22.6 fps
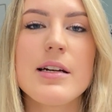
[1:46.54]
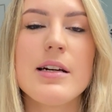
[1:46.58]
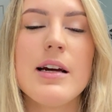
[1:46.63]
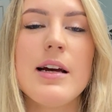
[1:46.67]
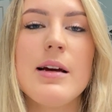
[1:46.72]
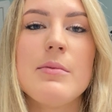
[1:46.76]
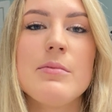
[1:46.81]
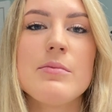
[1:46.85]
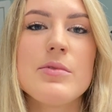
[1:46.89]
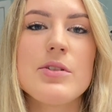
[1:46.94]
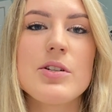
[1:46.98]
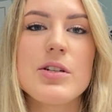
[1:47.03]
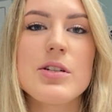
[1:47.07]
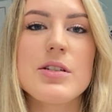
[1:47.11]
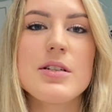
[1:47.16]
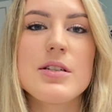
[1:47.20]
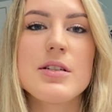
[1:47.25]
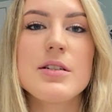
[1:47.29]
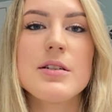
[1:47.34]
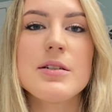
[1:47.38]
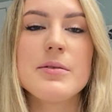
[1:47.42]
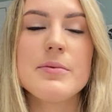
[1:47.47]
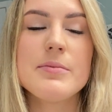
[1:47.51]
I am
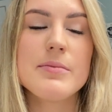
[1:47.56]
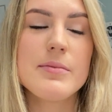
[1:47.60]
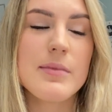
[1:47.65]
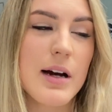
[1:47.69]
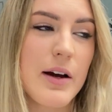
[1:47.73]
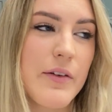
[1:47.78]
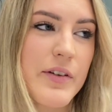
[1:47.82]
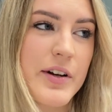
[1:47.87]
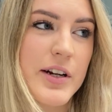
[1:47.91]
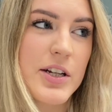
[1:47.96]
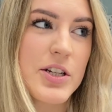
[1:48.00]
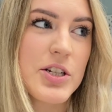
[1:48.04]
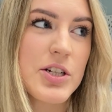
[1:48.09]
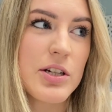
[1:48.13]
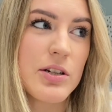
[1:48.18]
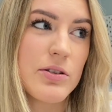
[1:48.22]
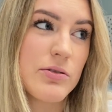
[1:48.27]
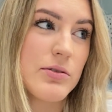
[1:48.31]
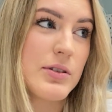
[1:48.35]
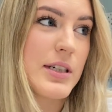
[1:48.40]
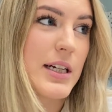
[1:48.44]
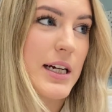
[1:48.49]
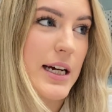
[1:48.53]
just having a
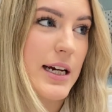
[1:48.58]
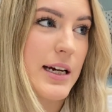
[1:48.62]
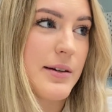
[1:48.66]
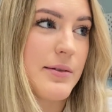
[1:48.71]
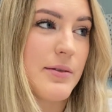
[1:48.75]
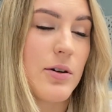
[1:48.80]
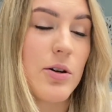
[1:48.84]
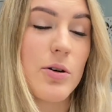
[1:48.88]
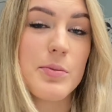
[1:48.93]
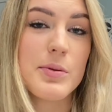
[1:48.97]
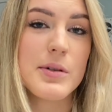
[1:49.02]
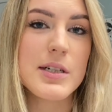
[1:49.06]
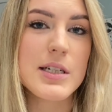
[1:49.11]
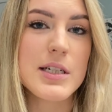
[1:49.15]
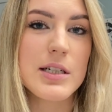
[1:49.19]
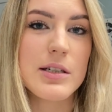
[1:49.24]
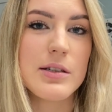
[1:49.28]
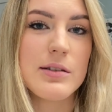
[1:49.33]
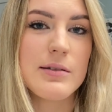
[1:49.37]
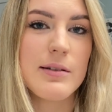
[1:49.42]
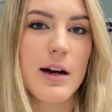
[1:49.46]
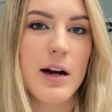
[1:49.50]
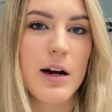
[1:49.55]
chilled day up
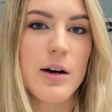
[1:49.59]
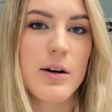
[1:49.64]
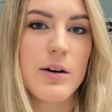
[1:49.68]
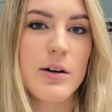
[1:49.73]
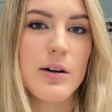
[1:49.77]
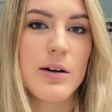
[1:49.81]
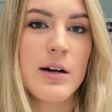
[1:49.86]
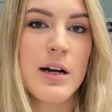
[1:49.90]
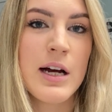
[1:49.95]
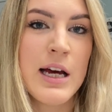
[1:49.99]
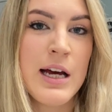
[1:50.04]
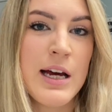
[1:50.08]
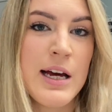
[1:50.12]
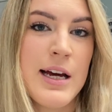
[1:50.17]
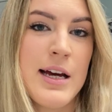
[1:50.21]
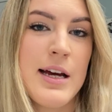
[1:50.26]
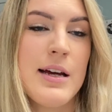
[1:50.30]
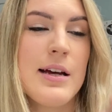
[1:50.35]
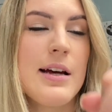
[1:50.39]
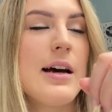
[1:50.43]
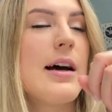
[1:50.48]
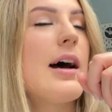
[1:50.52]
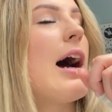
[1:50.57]
until I go
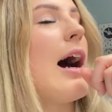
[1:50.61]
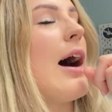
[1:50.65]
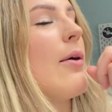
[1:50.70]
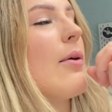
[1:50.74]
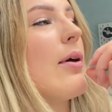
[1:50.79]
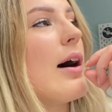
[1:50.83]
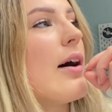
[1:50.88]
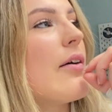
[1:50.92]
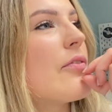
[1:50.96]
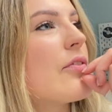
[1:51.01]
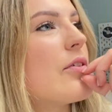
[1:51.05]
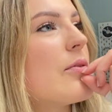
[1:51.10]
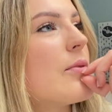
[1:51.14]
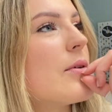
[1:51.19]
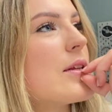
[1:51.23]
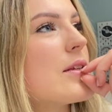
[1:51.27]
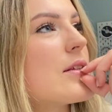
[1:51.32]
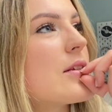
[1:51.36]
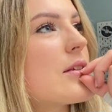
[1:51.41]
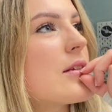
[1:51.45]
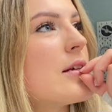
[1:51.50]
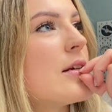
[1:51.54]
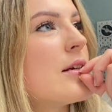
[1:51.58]
out
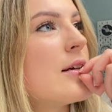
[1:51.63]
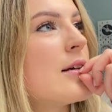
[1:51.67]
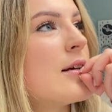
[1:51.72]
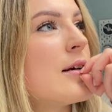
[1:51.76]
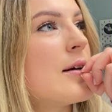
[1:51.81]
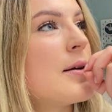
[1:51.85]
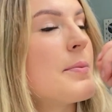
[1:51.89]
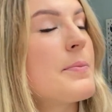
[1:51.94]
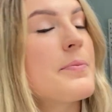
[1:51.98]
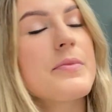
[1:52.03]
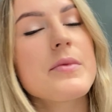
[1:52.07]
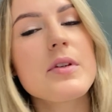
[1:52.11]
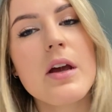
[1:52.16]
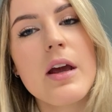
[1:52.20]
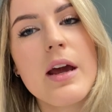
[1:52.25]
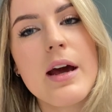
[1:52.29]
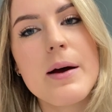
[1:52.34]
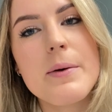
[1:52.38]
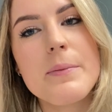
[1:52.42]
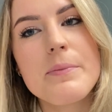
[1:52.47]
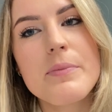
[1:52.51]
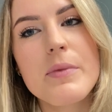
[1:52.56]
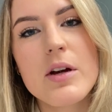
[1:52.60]
afterwards. So
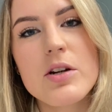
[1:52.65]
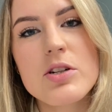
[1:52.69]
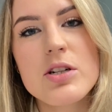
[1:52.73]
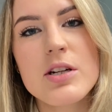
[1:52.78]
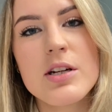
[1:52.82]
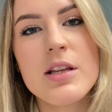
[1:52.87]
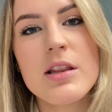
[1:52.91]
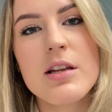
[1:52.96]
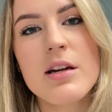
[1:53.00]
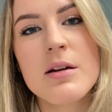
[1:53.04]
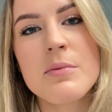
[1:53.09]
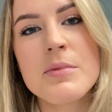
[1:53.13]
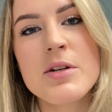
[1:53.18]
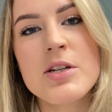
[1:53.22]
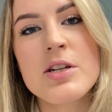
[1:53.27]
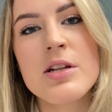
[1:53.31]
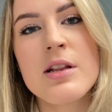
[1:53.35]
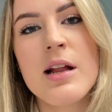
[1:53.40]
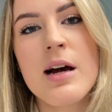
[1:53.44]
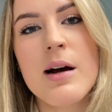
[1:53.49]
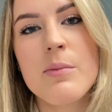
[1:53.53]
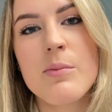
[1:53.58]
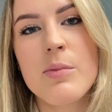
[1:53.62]
yeah, I'll show you the
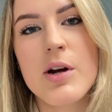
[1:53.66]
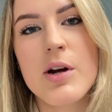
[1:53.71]
commission that I'm